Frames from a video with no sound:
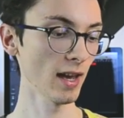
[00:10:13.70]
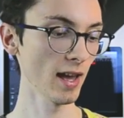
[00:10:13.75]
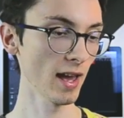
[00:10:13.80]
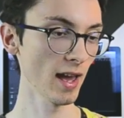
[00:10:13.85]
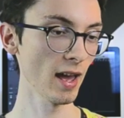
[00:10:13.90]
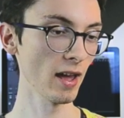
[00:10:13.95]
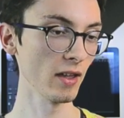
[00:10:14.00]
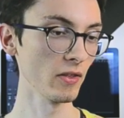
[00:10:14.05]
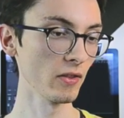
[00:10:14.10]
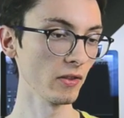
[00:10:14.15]

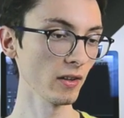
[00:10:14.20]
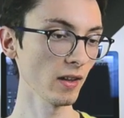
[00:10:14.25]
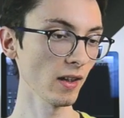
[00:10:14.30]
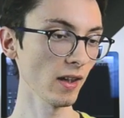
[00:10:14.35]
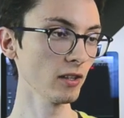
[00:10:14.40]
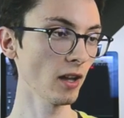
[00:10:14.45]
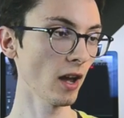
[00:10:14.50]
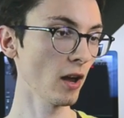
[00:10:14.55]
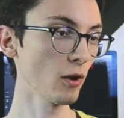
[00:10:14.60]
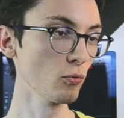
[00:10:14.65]
and
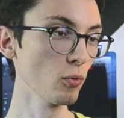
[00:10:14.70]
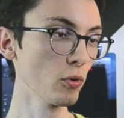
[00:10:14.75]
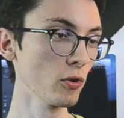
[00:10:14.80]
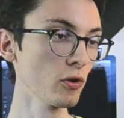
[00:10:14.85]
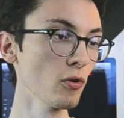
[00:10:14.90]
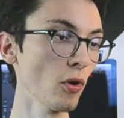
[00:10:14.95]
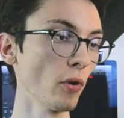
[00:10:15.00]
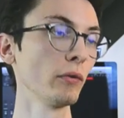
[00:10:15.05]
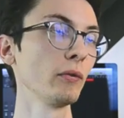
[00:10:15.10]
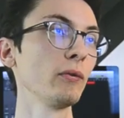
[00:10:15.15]
I
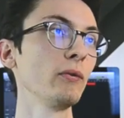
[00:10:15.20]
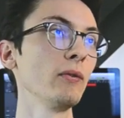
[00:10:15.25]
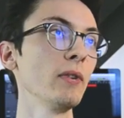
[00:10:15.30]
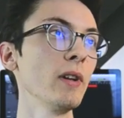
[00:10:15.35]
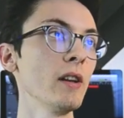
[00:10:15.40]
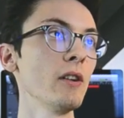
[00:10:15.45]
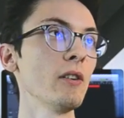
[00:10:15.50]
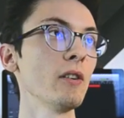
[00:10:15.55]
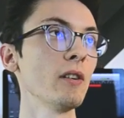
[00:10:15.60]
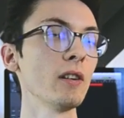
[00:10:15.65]
would not
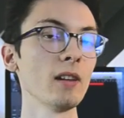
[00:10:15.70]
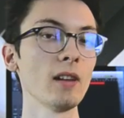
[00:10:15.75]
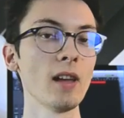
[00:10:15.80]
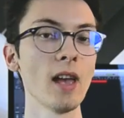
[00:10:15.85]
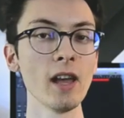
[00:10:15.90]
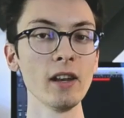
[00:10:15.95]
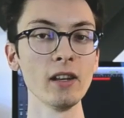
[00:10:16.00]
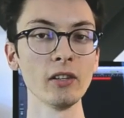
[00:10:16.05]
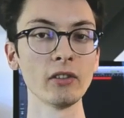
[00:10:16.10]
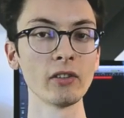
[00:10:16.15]
fear
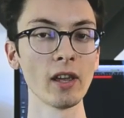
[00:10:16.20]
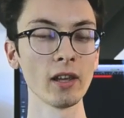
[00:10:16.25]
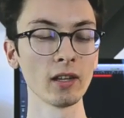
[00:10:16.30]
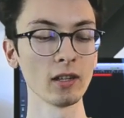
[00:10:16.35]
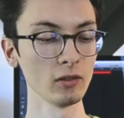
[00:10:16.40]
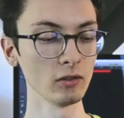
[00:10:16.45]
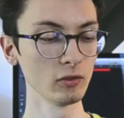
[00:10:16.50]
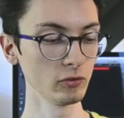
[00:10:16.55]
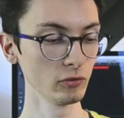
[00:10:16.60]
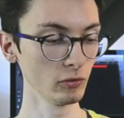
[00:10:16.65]
any
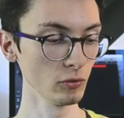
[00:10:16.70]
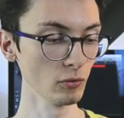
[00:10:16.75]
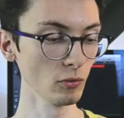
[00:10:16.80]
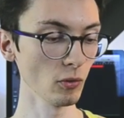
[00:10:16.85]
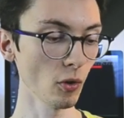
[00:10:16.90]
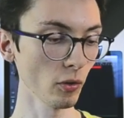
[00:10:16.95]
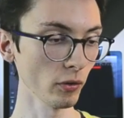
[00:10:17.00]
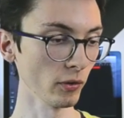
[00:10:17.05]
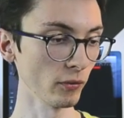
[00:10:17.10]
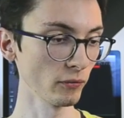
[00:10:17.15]
second to
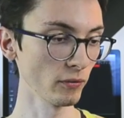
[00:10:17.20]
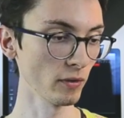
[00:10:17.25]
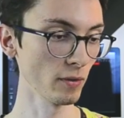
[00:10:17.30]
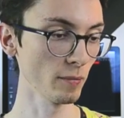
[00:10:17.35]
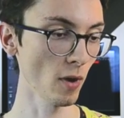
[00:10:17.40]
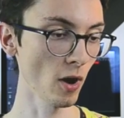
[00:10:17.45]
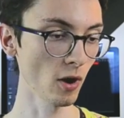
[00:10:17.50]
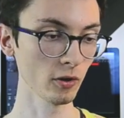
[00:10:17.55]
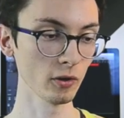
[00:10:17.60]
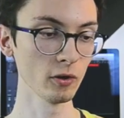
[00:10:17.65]
order from
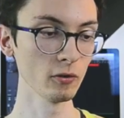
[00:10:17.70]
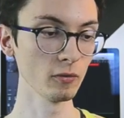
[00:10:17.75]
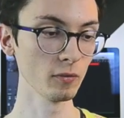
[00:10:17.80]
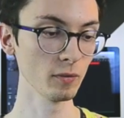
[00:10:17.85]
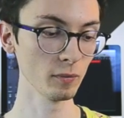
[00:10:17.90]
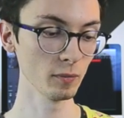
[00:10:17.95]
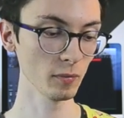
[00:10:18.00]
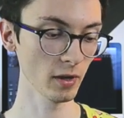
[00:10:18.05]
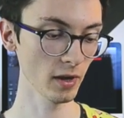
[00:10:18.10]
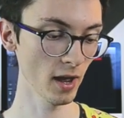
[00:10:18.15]
Marco
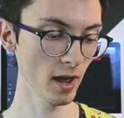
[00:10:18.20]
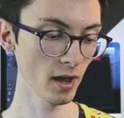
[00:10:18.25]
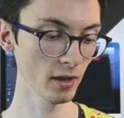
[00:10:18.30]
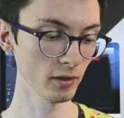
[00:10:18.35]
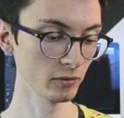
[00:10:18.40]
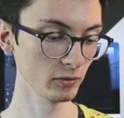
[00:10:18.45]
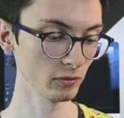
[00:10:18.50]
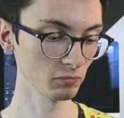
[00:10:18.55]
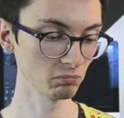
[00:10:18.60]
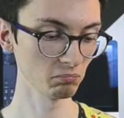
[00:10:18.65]

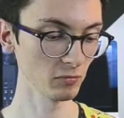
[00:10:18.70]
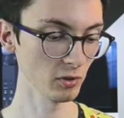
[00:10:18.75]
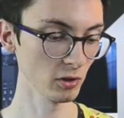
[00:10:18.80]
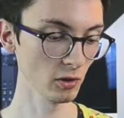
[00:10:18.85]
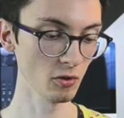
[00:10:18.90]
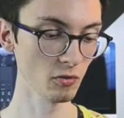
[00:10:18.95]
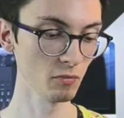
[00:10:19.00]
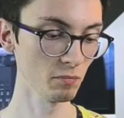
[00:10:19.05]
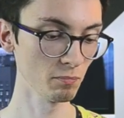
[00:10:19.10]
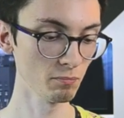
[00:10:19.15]
and, you
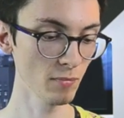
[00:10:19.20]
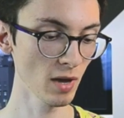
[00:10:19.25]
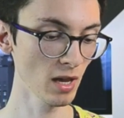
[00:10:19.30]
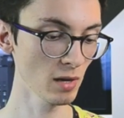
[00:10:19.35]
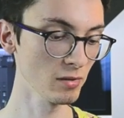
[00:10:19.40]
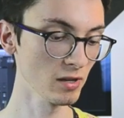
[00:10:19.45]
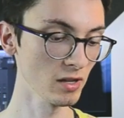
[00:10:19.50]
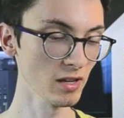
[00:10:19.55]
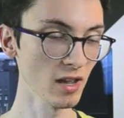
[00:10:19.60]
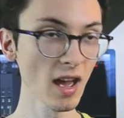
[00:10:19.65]
know,
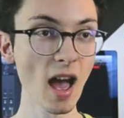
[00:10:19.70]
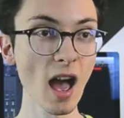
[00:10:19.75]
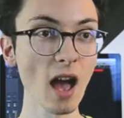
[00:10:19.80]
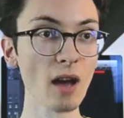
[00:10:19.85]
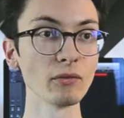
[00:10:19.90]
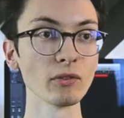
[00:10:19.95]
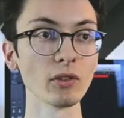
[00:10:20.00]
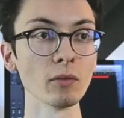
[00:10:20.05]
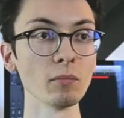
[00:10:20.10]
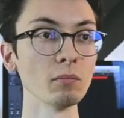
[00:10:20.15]
maybe
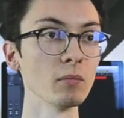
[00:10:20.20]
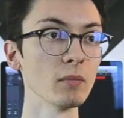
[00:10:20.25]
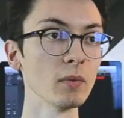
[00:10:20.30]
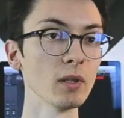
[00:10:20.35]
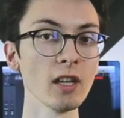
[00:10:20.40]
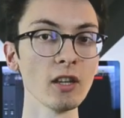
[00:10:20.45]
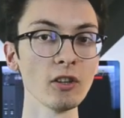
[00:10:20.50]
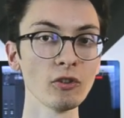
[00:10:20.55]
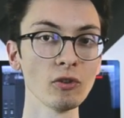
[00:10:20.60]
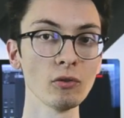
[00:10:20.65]
have some
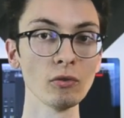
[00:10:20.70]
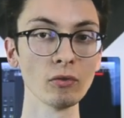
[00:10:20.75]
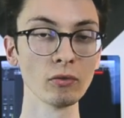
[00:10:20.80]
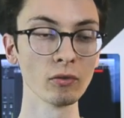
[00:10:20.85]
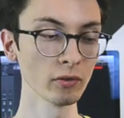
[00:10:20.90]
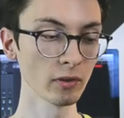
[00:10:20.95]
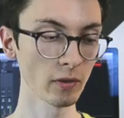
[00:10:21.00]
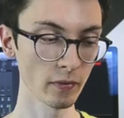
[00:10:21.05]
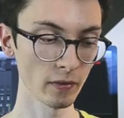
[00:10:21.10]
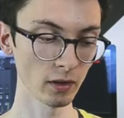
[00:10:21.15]

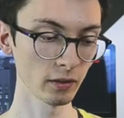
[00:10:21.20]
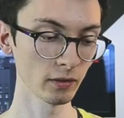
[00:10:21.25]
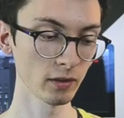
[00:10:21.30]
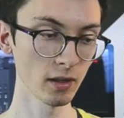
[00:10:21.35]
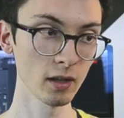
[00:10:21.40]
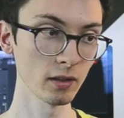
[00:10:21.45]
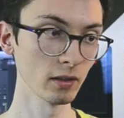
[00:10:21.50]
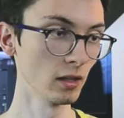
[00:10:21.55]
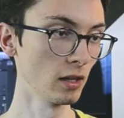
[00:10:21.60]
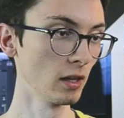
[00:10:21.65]
issues or something like
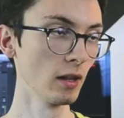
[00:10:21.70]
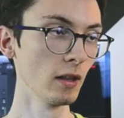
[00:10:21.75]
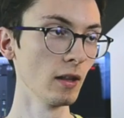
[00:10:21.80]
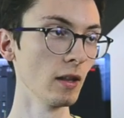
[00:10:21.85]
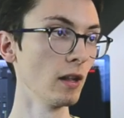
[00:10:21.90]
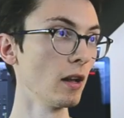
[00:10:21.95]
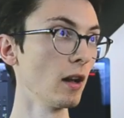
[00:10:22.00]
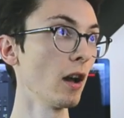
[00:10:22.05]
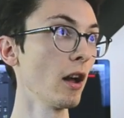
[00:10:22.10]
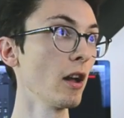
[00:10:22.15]
that.
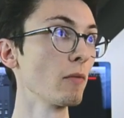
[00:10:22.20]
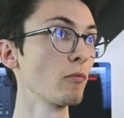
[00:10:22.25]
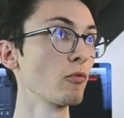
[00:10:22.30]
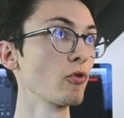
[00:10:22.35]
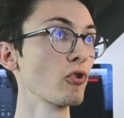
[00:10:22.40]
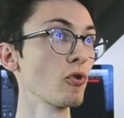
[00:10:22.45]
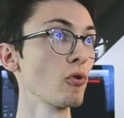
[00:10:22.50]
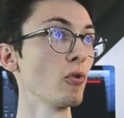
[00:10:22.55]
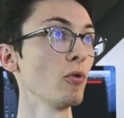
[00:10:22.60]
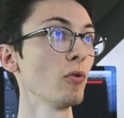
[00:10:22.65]
I am
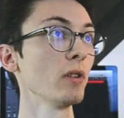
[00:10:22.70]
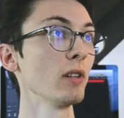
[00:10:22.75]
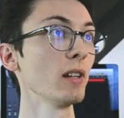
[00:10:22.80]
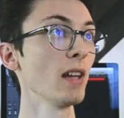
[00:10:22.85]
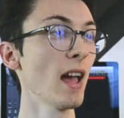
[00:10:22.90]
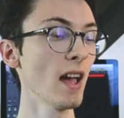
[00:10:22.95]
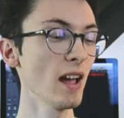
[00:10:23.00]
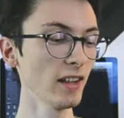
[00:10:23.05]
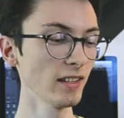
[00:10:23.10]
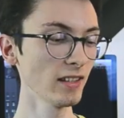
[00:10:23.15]
sure
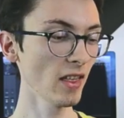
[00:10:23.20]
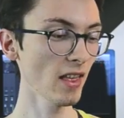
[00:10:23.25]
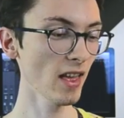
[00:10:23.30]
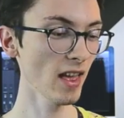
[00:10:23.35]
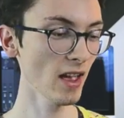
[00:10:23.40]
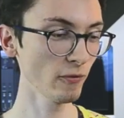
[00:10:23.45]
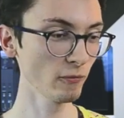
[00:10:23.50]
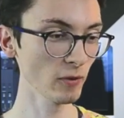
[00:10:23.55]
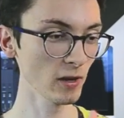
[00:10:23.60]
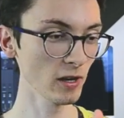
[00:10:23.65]
that
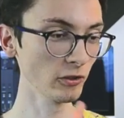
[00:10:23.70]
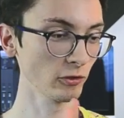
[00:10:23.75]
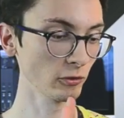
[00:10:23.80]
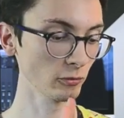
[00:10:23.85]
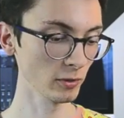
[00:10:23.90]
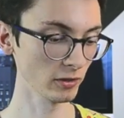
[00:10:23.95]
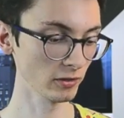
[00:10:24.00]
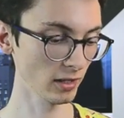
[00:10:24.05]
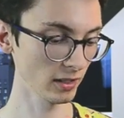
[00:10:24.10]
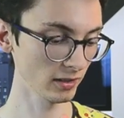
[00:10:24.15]
every
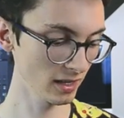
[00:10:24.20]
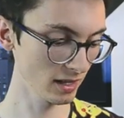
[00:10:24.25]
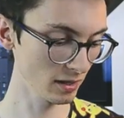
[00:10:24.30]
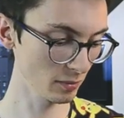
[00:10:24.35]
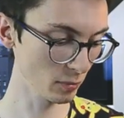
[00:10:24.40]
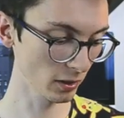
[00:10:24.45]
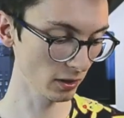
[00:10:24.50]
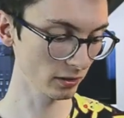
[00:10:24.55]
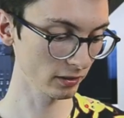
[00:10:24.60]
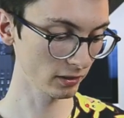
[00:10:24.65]
instrument that he
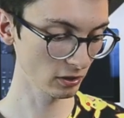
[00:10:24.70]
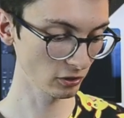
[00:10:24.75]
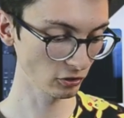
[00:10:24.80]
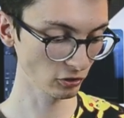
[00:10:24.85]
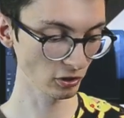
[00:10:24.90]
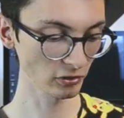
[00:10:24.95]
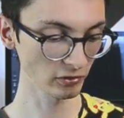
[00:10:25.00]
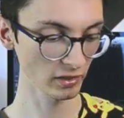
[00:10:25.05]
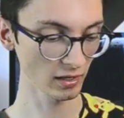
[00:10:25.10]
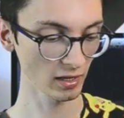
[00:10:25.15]
built is
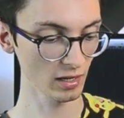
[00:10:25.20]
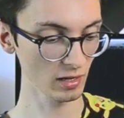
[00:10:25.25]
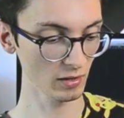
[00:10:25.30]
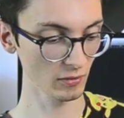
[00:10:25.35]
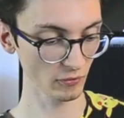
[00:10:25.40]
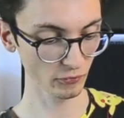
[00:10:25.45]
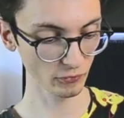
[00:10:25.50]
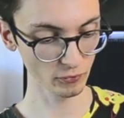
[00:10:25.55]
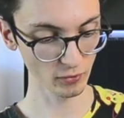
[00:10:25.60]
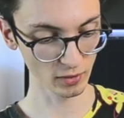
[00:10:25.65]
just a
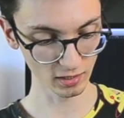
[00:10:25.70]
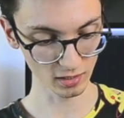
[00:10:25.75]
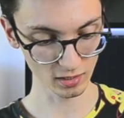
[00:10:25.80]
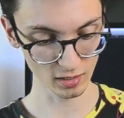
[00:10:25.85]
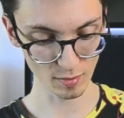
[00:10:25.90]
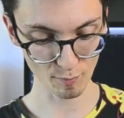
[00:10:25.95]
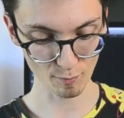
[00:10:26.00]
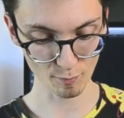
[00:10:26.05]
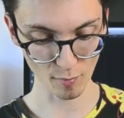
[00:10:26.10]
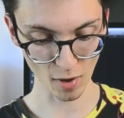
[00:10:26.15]

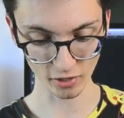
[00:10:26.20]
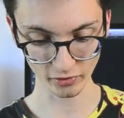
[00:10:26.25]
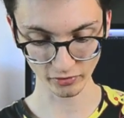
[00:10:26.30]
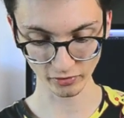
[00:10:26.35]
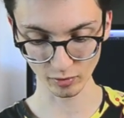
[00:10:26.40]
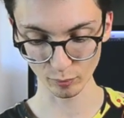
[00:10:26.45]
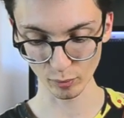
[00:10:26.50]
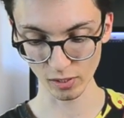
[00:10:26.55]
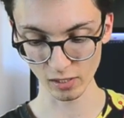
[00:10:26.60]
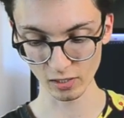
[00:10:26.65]
freaking
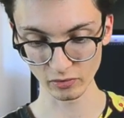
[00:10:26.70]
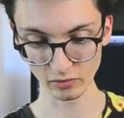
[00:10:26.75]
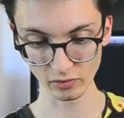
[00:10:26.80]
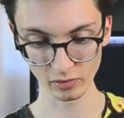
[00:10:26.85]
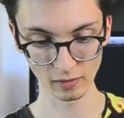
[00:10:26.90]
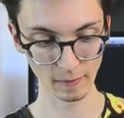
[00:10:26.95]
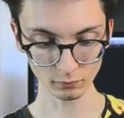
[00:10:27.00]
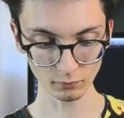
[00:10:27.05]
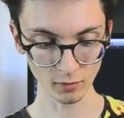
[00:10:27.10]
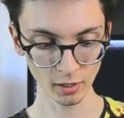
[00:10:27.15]

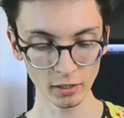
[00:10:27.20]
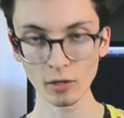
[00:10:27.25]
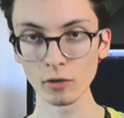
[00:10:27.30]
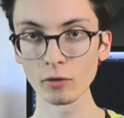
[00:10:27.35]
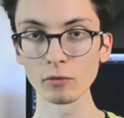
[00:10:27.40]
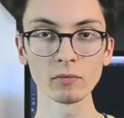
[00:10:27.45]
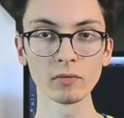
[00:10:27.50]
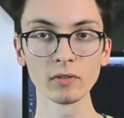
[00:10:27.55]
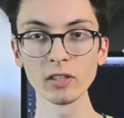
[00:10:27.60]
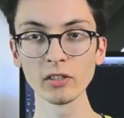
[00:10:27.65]
masterpiece. You
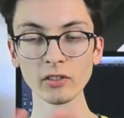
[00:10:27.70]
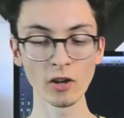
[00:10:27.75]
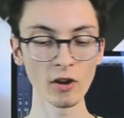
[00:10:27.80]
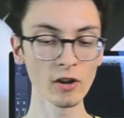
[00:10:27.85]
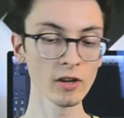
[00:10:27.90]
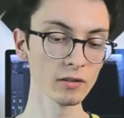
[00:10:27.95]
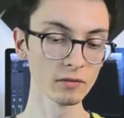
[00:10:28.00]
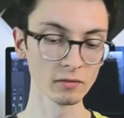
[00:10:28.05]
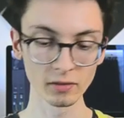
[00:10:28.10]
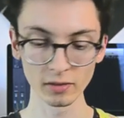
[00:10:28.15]
know,
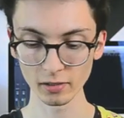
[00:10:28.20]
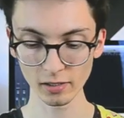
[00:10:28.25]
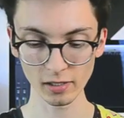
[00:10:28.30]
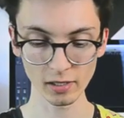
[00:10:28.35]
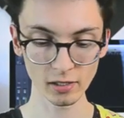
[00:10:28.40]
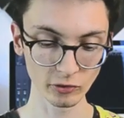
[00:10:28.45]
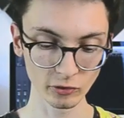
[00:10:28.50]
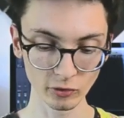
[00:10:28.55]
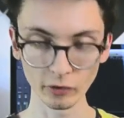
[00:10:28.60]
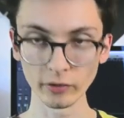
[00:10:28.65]
design
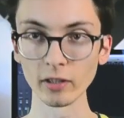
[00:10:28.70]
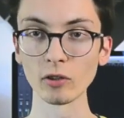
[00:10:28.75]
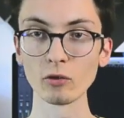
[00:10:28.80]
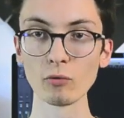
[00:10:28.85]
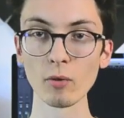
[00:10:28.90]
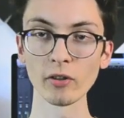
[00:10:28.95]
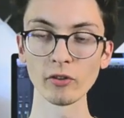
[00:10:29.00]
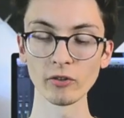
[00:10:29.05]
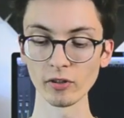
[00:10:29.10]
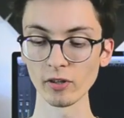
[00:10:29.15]
is not in
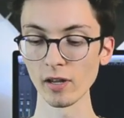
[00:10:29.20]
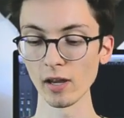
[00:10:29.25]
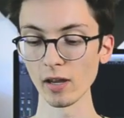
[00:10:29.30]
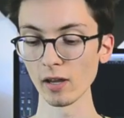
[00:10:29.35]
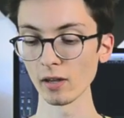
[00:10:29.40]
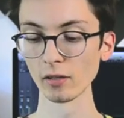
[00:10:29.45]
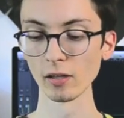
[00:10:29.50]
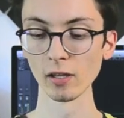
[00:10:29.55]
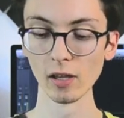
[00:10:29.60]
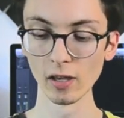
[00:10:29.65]
question
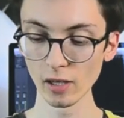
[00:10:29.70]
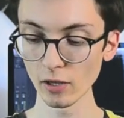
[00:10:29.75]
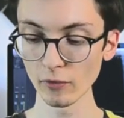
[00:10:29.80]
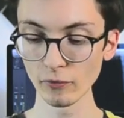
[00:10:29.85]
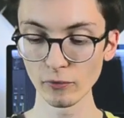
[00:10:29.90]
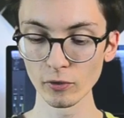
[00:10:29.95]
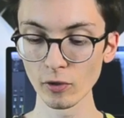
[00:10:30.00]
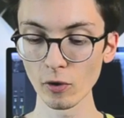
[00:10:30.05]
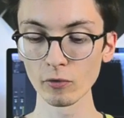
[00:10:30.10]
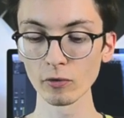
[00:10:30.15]
here.
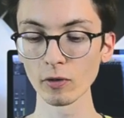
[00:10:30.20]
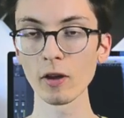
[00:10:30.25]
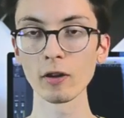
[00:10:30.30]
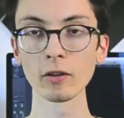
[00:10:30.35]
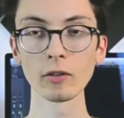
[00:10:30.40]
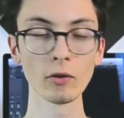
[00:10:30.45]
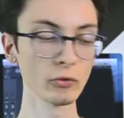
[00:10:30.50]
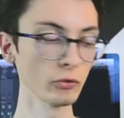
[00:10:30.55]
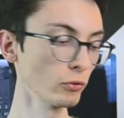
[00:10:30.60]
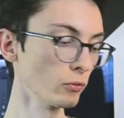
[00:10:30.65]
If you don't
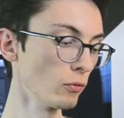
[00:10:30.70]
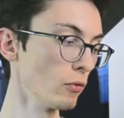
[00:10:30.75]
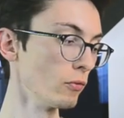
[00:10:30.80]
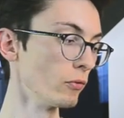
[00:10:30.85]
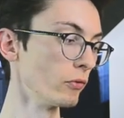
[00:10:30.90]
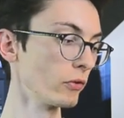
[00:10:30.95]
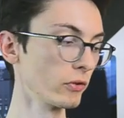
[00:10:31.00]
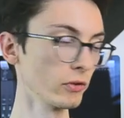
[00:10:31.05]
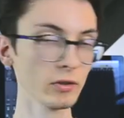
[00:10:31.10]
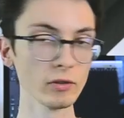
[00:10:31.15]
like those
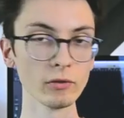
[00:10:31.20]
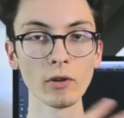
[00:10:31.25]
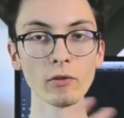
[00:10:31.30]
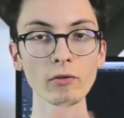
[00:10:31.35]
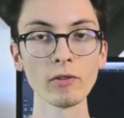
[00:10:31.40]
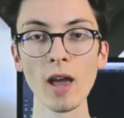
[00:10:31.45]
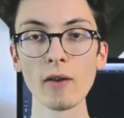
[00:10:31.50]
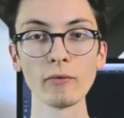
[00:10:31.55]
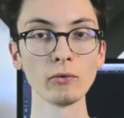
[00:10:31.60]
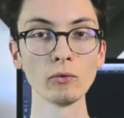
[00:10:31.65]
runes, you
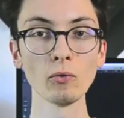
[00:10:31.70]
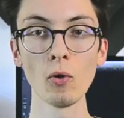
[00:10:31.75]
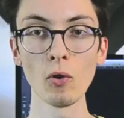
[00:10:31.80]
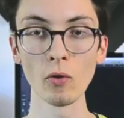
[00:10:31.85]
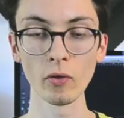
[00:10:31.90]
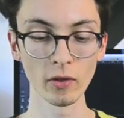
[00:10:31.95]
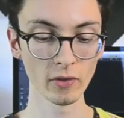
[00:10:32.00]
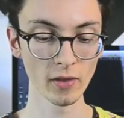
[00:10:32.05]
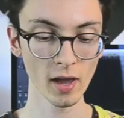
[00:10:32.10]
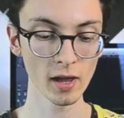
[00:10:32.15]
don't have to
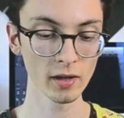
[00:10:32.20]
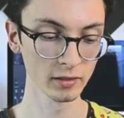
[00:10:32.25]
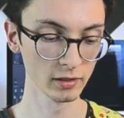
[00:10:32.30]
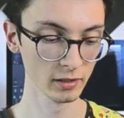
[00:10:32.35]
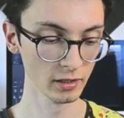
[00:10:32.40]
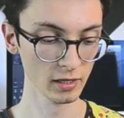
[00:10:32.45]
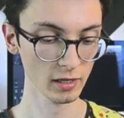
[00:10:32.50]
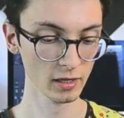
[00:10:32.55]
order that.